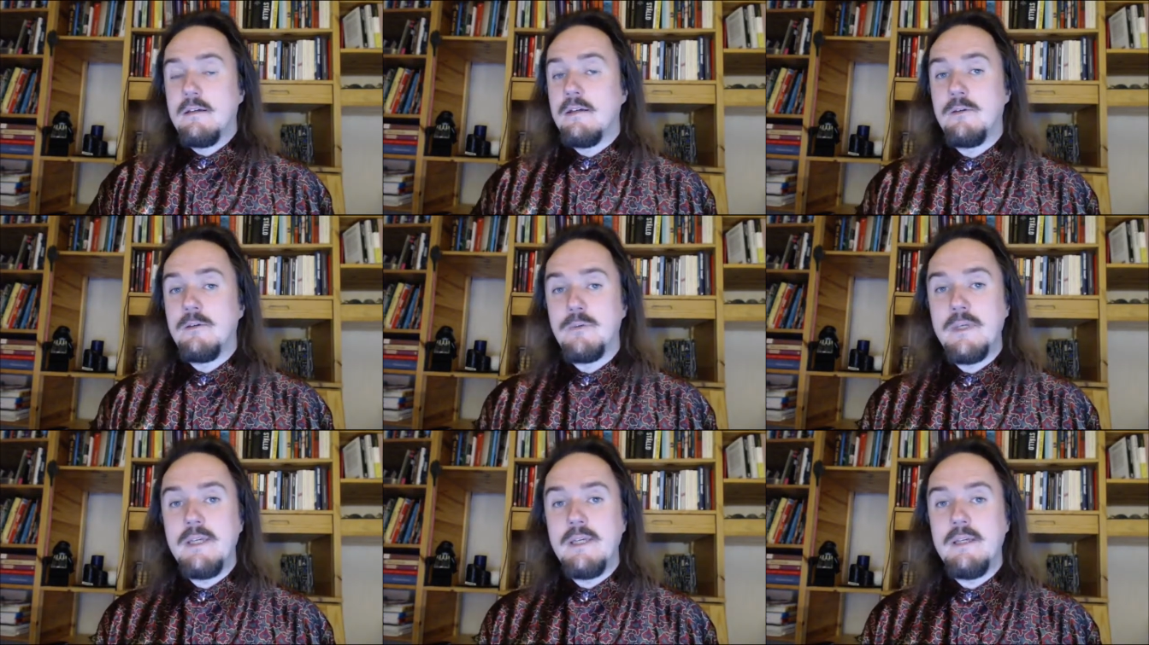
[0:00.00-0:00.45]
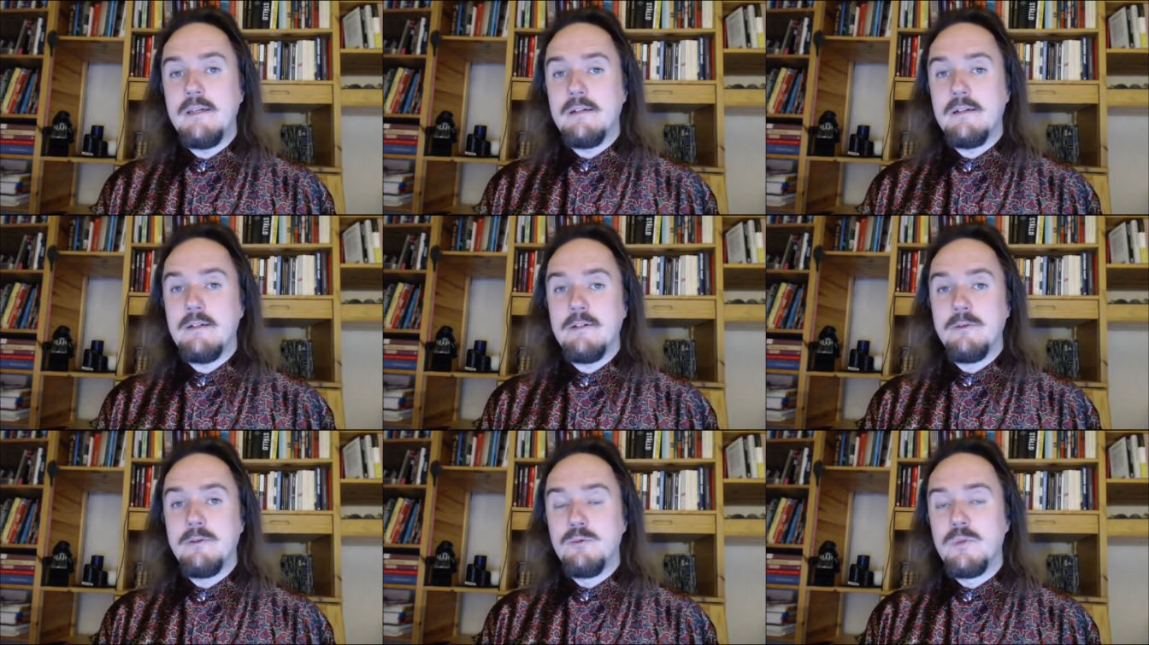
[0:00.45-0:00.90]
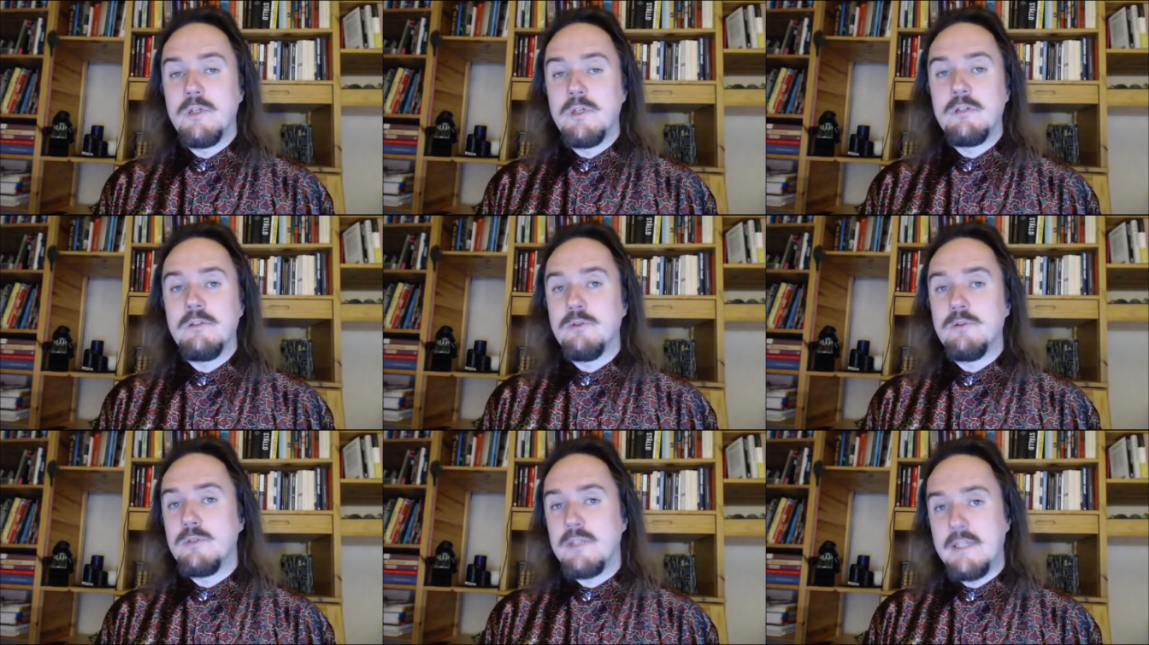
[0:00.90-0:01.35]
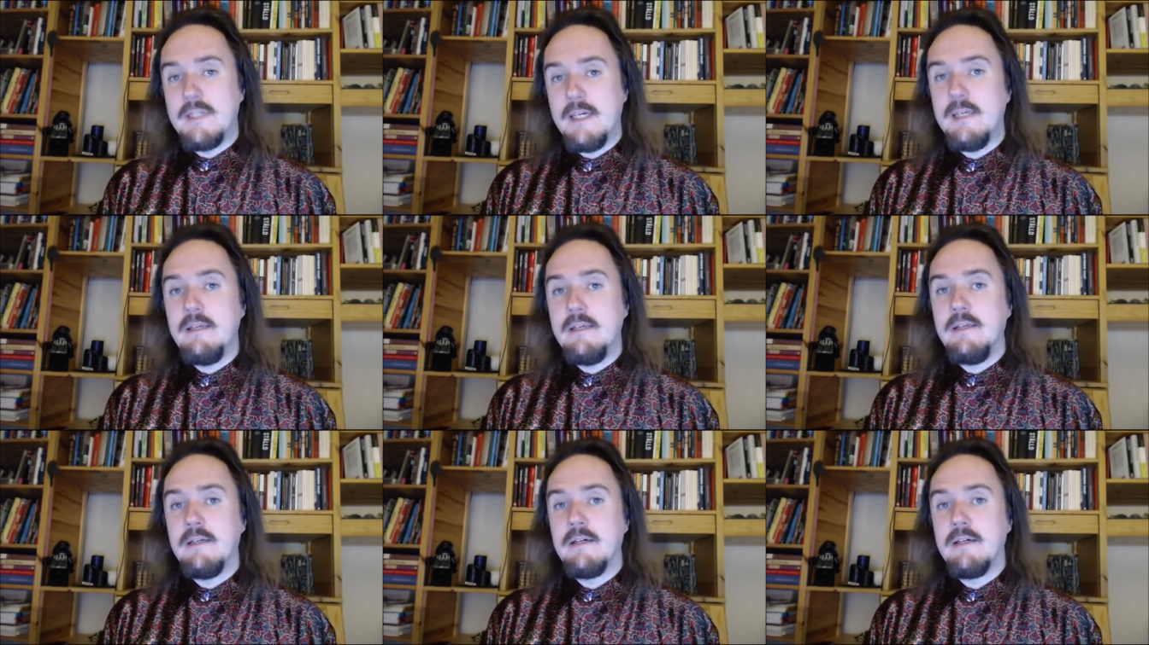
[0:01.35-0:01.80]
We were
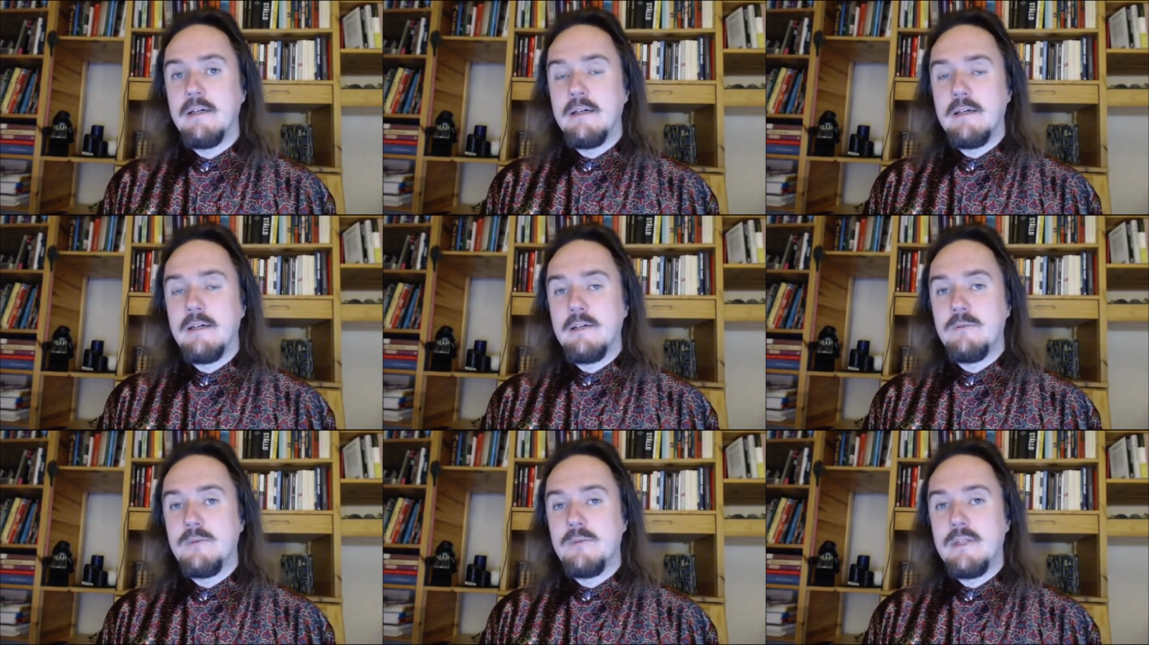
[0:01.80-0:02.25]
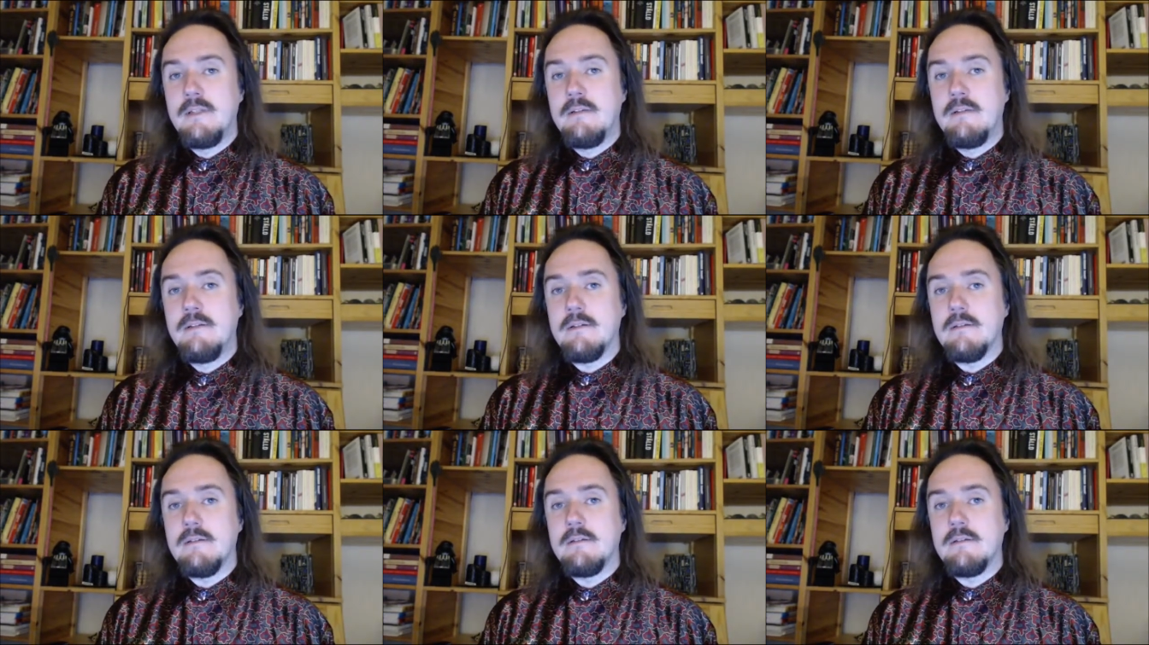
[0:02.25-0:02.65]
okay with